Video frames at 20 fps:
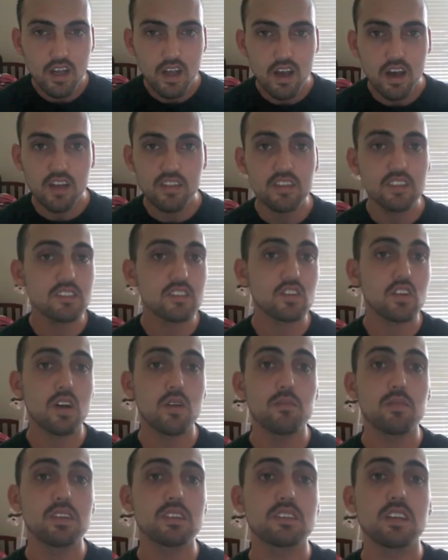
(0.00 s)
There are
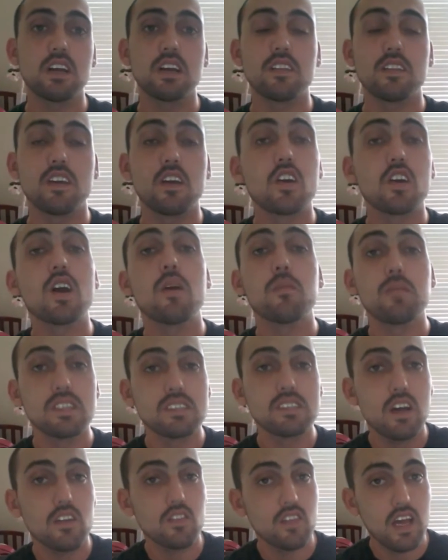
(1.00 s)
companies out there
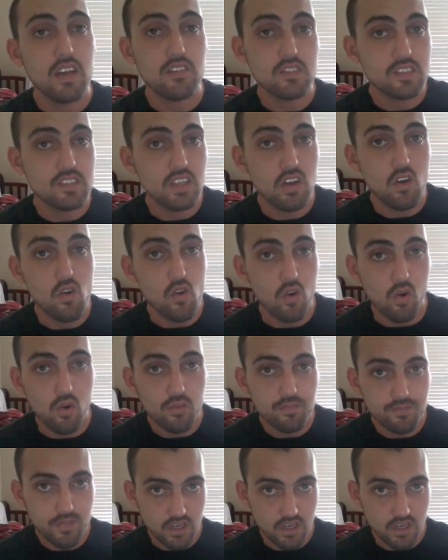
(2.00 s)
that have a single goal,